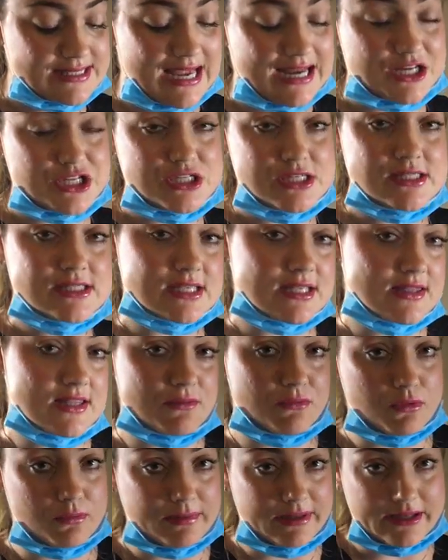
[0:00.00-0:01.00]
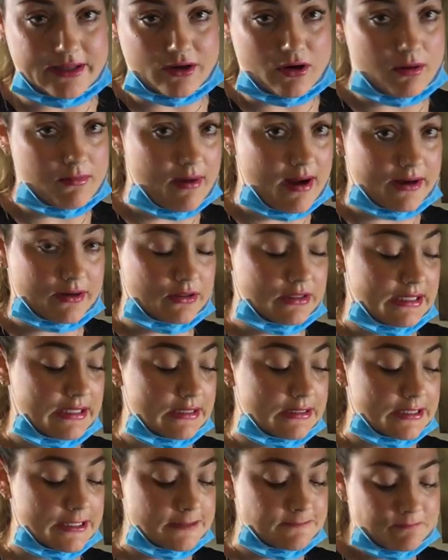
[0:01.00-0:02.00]
sections, and then we'll begin our
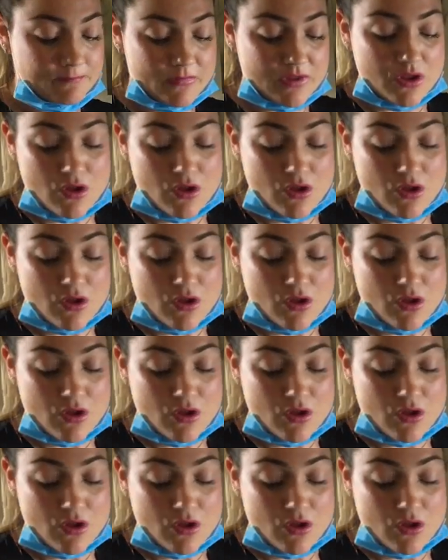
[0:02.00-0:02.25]
microneedling.